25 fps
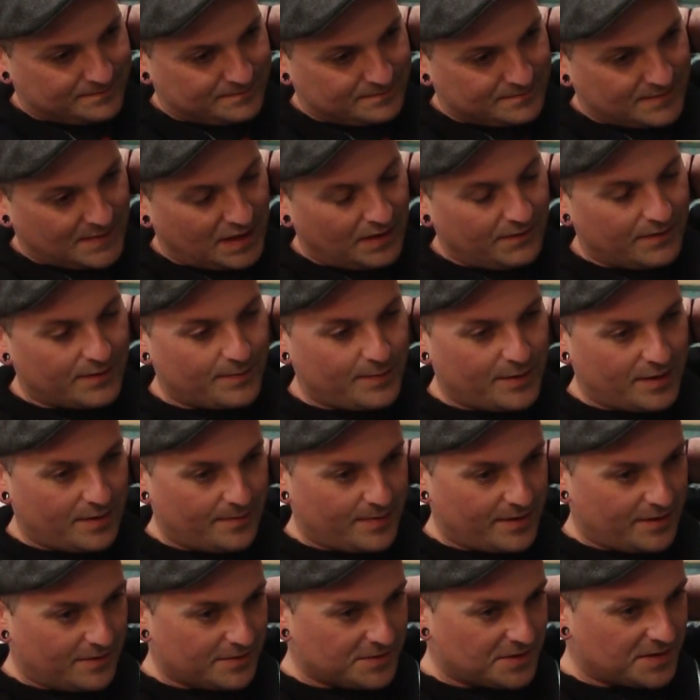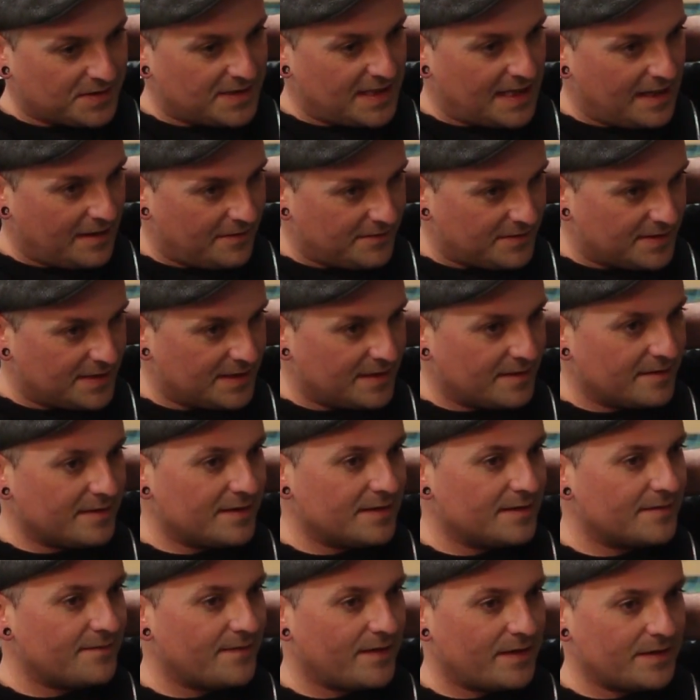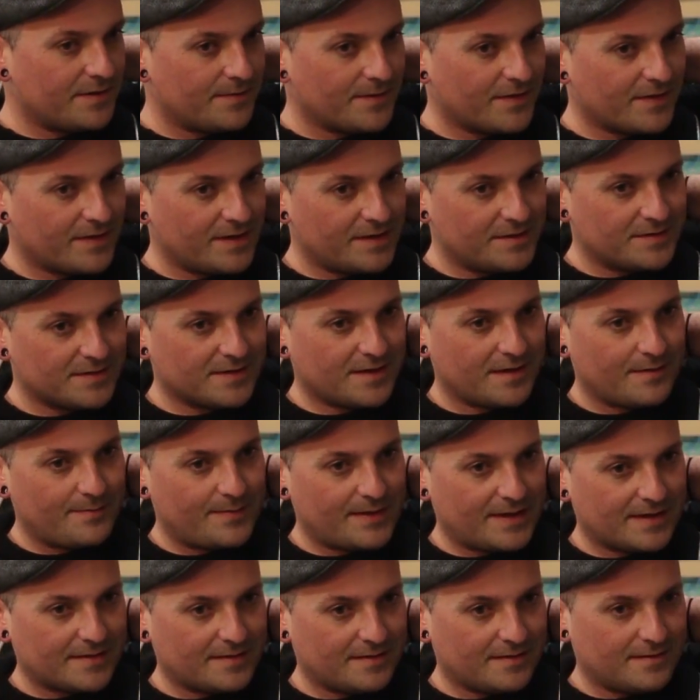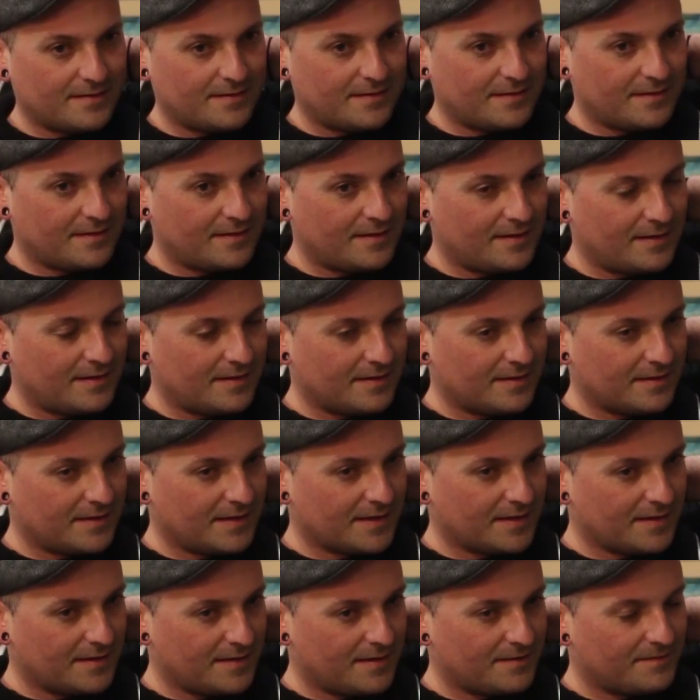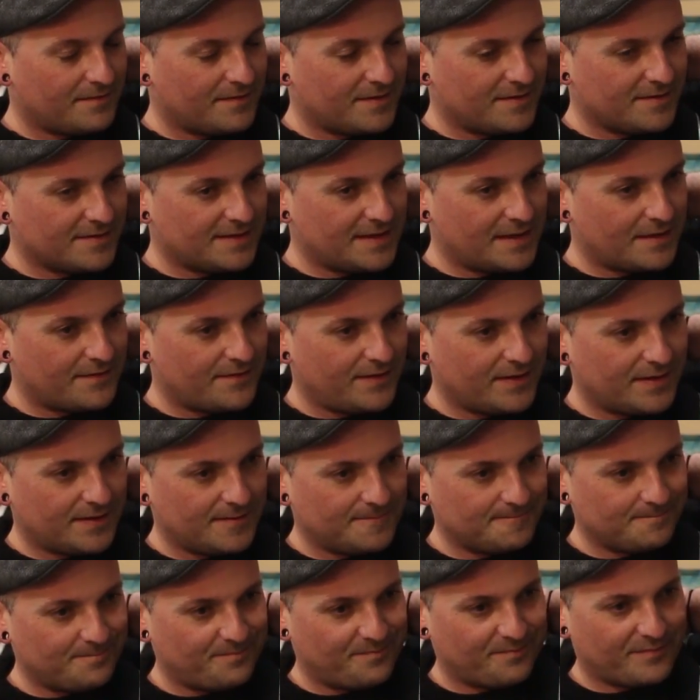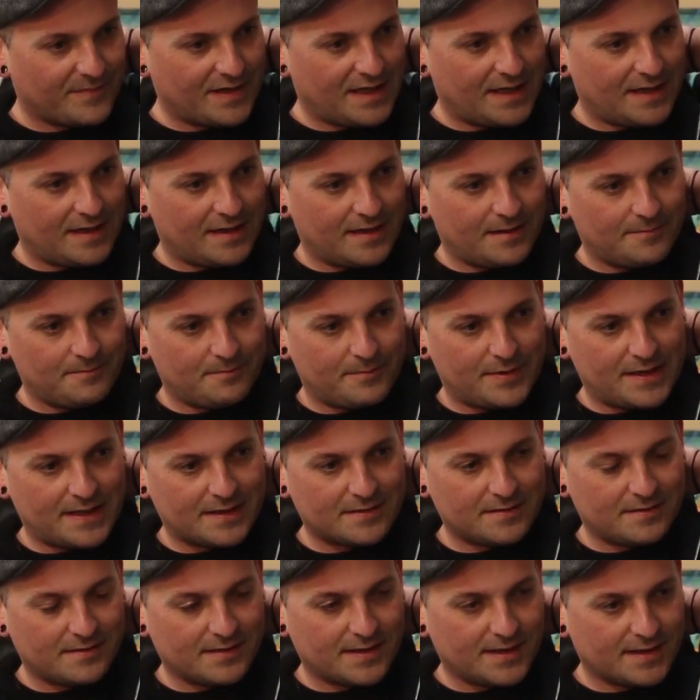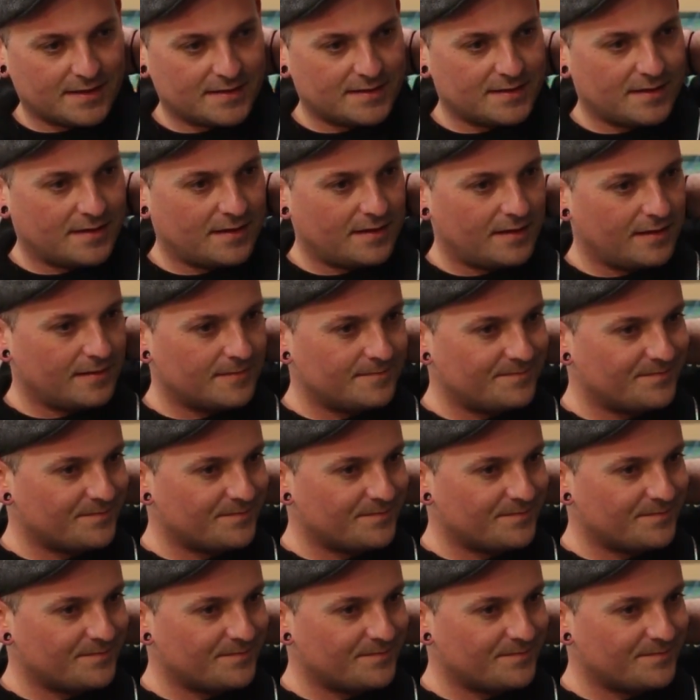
there was Paul Bolger's Hound series, Volume 3 just got back to got successfully backed on Kickstarter.